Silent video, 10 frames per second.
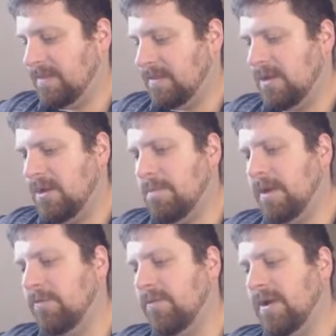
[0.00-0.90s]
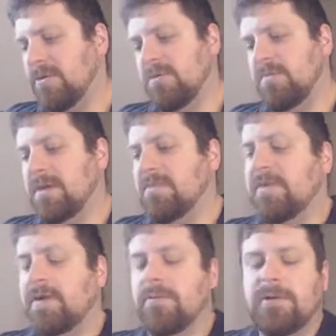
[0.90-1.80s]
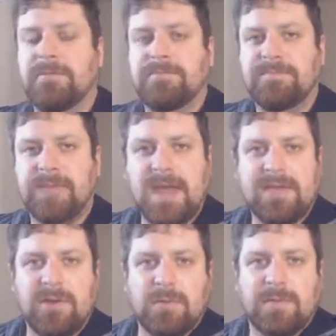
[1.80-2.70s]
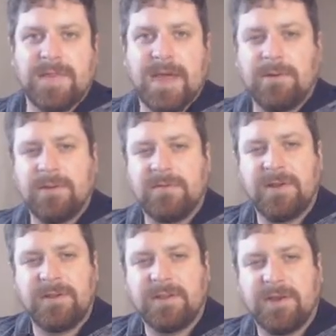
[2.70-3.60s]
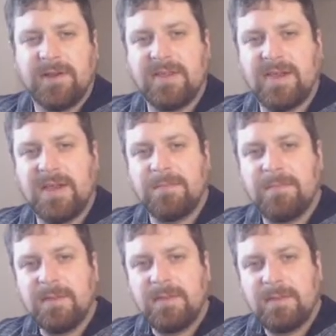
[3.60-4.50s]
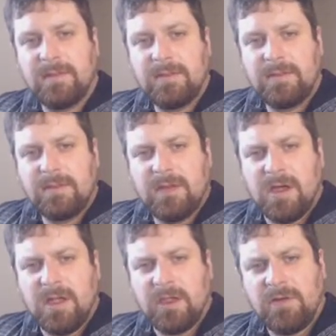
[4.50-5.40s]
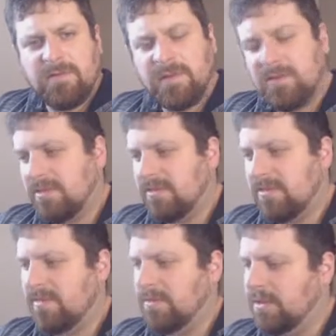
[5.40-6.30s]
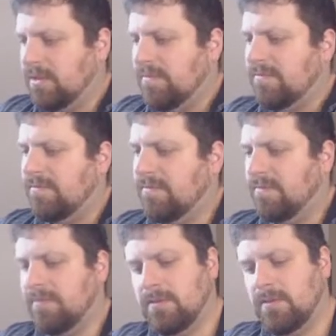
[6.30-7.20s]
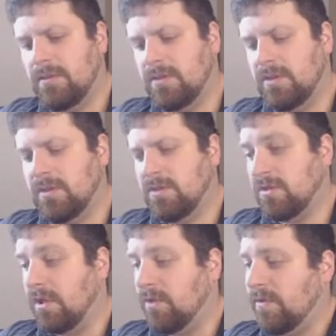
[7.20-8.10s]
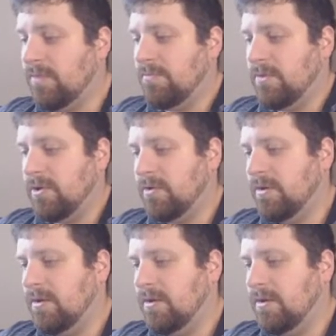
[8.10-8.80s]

You know, Metal Raiders will be a fun one. I haven't opened that one in a very long time. Larvas, I believe. Skull Red Bird,